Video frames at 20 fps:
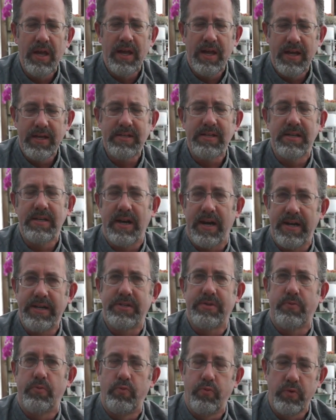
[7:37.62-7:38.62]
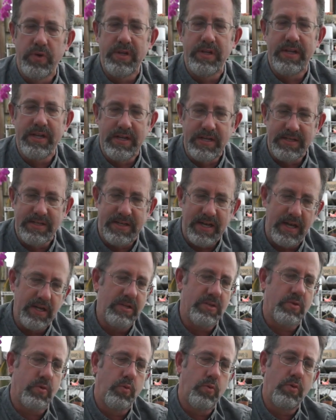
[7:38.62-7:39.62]
It's a nice, really
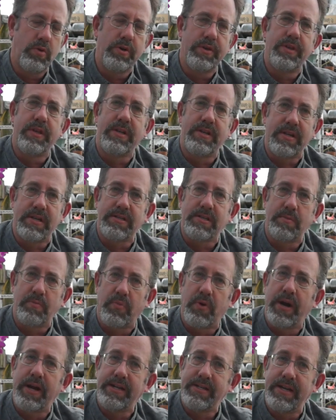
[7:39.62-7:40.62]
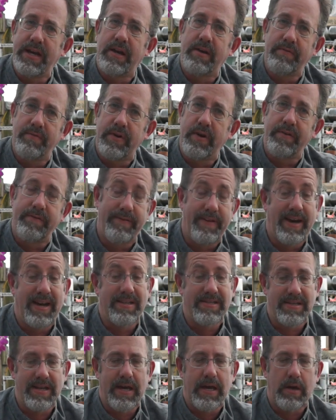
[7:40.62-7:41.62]
dense wood that doesn't break down very
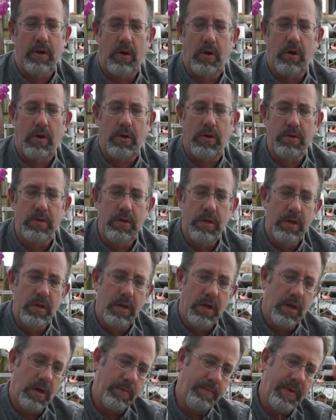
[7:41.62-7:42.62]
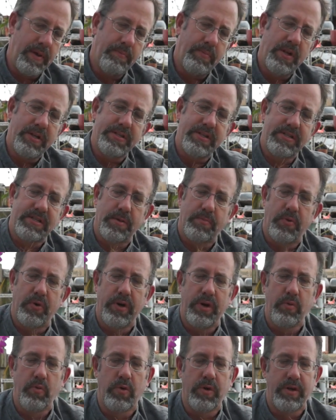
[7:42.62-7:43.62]
fast at all. Plus, it's a
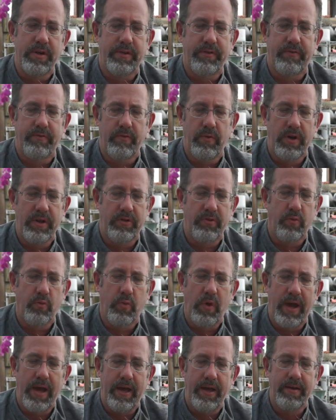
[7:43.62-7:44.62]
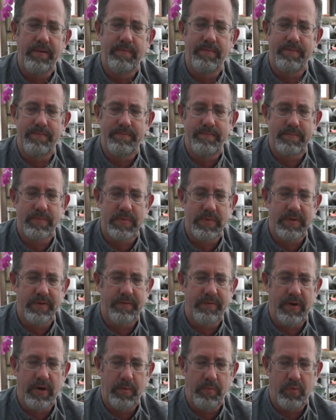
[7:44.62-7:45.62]
pretty wood. It's red. It's a
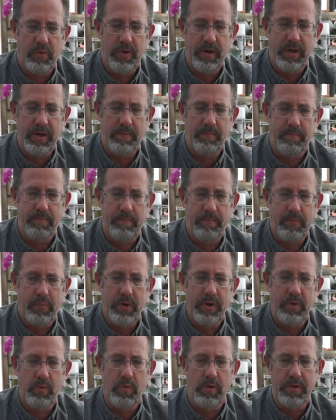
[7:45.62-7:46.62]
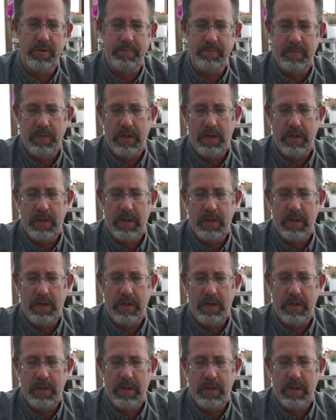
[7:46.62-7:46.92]
very pretty wood.